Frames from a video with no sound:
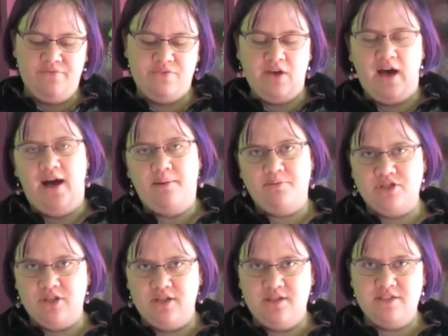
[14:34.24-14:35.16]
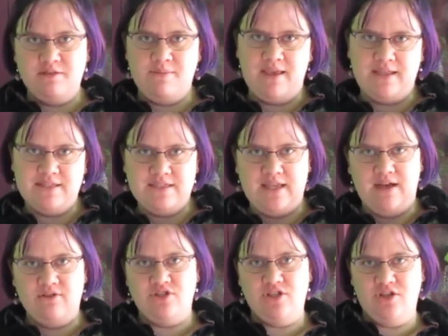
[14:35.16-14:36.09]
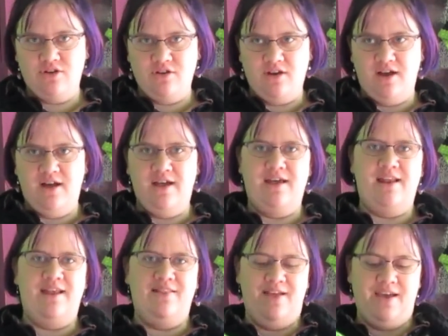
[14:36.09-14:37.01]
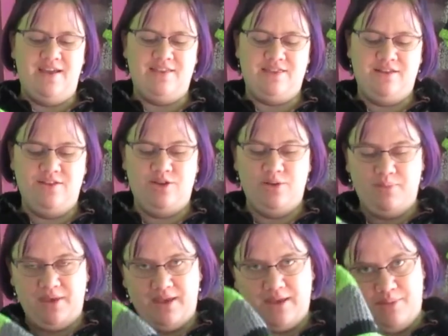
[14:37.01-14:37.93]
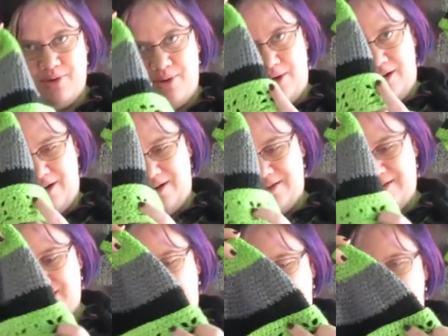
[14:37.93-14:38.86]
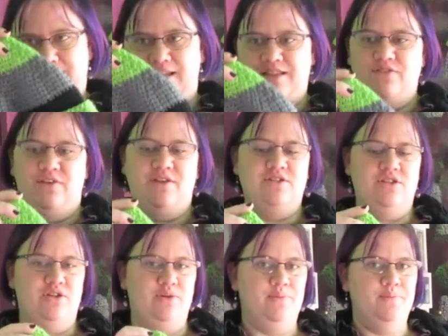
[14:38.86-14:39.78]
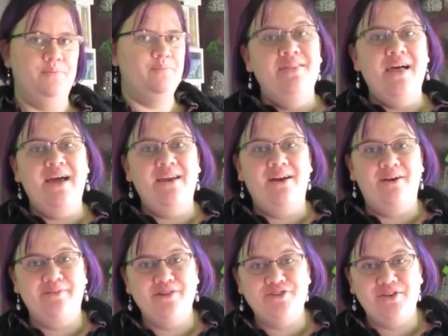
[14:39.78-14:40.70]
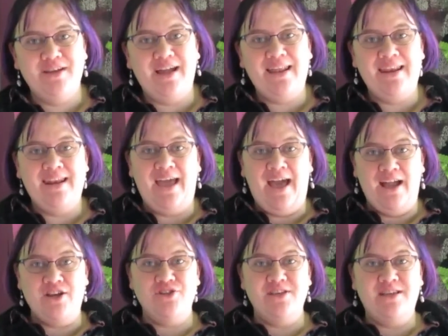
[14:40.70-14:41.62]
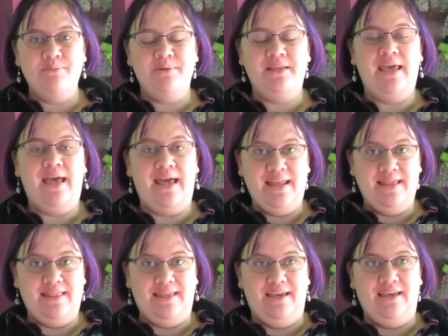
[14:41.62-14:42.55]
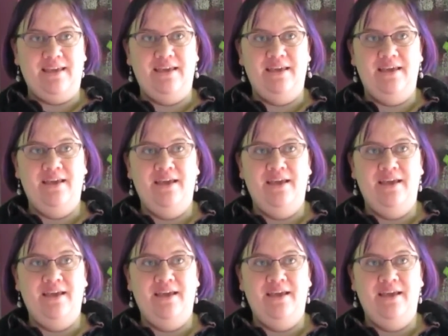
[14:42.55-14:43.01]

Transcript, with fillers: the option to make it slouchy or not, and I like the little peekaboo hearts. I think that's fun too. Then on retreat, I didn't actually complete anything